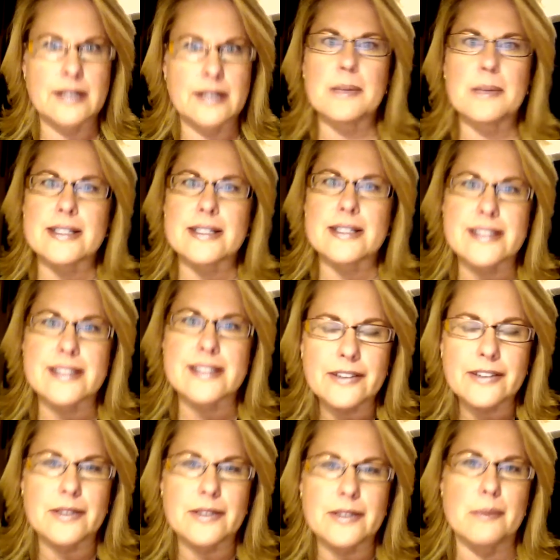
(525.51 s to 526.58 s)
Because they're
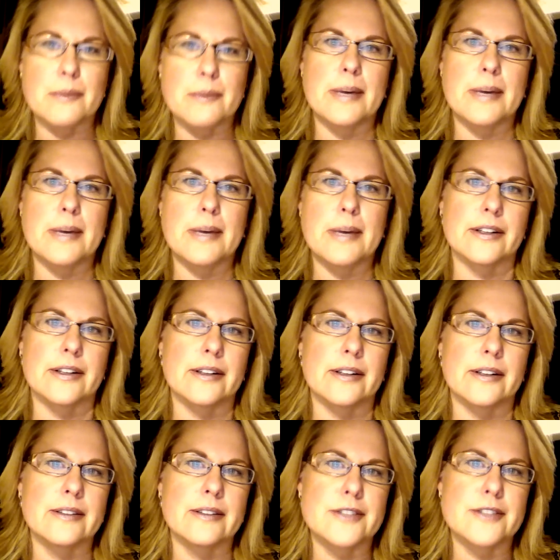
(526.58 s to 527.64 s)
the better
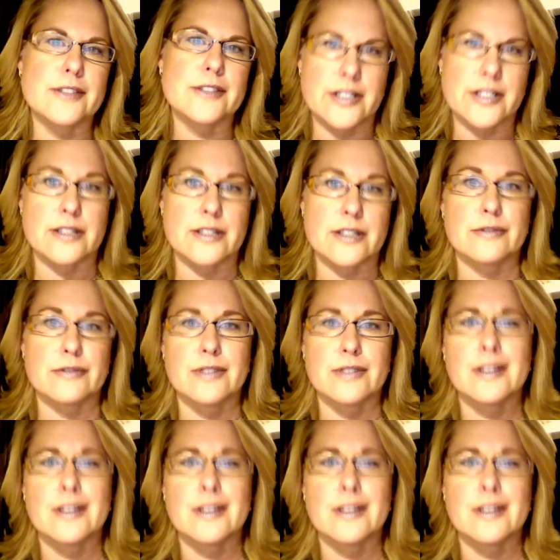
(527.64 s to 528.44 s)
judges of